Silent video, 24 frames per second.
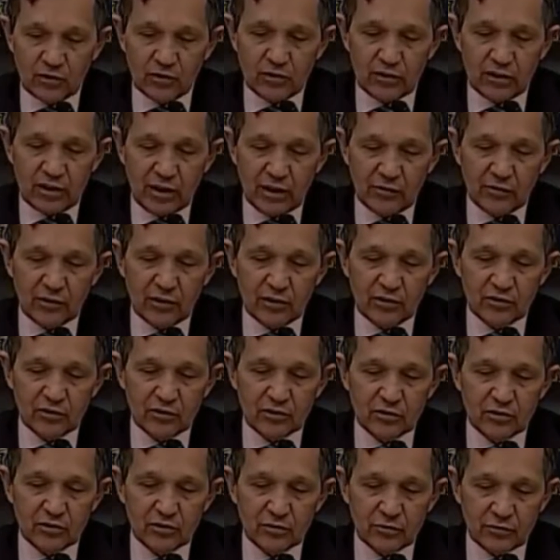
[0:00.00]
the evidence
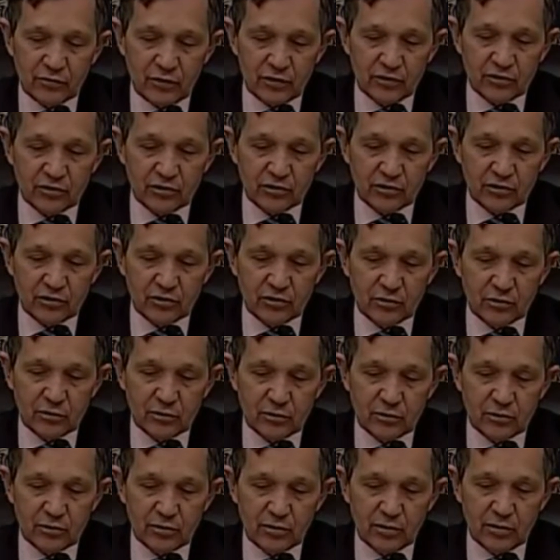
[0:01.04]
is sufficient to
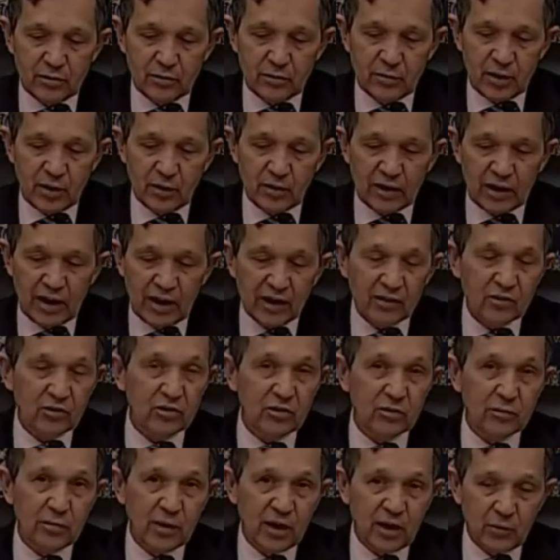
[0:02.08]
merit
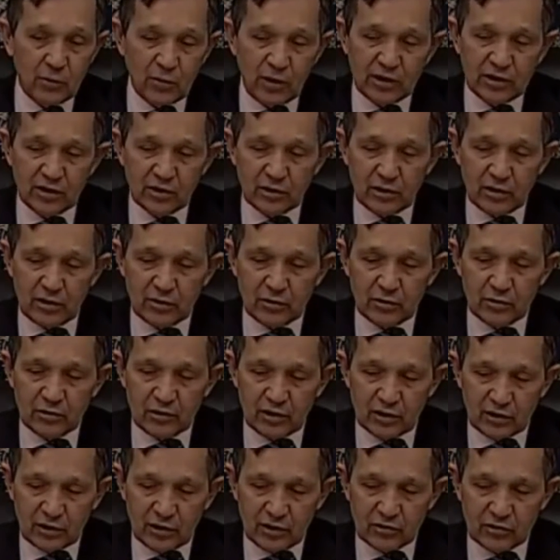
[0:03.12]
action by regulators
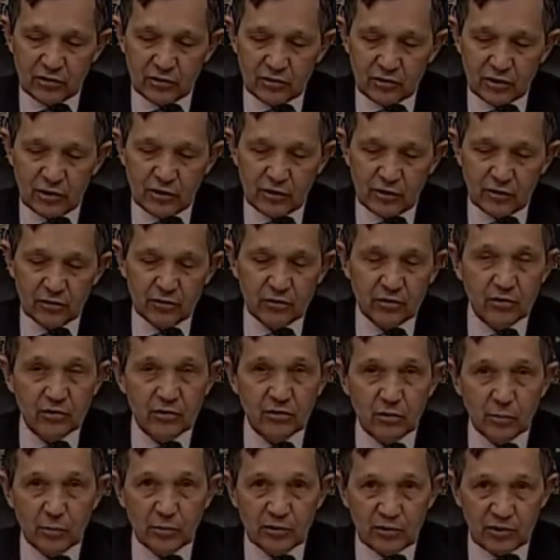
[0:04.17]
and legislators
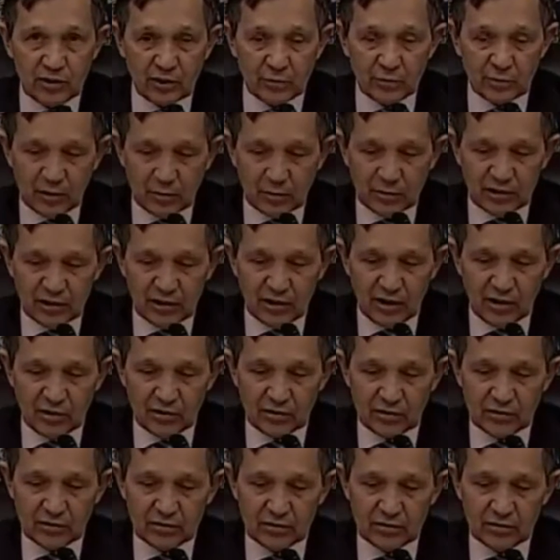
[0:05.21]
to protect public health.
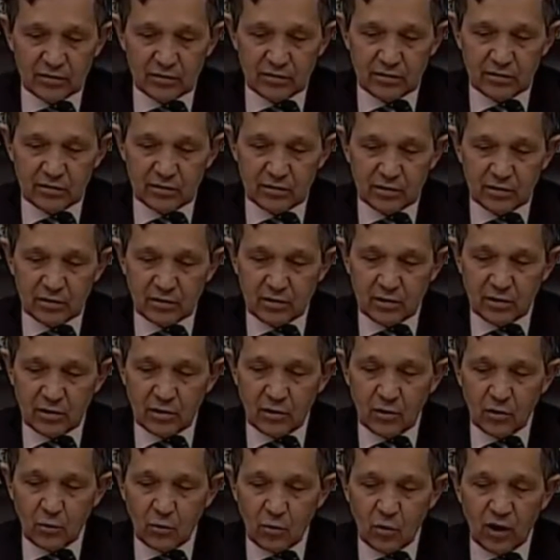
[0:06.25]

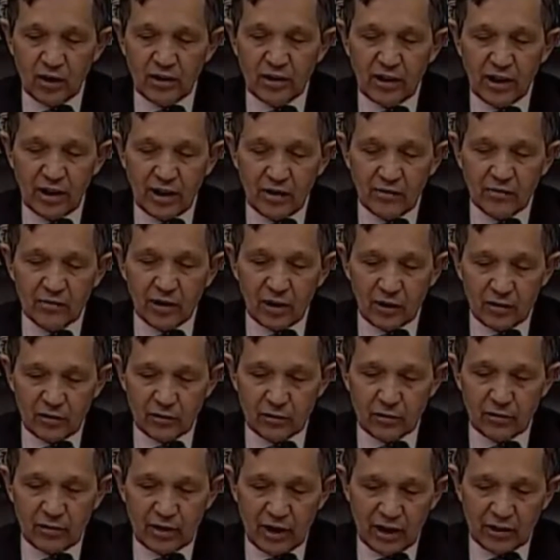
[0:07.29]
What have
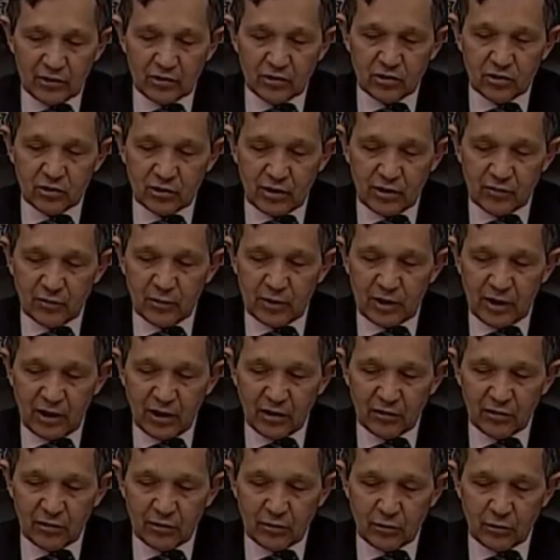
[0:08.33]
other national government
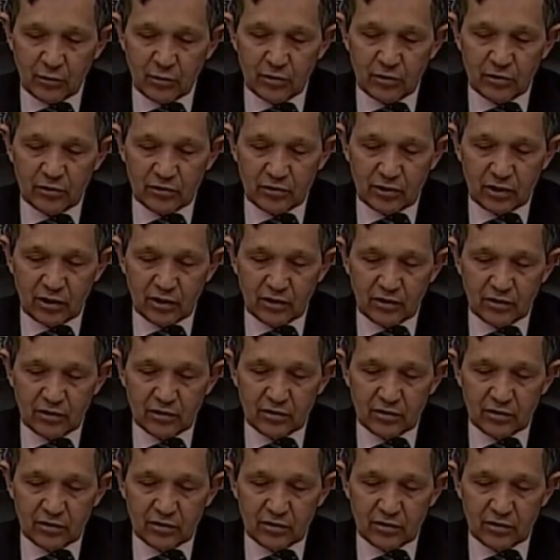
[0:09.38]
health authorities done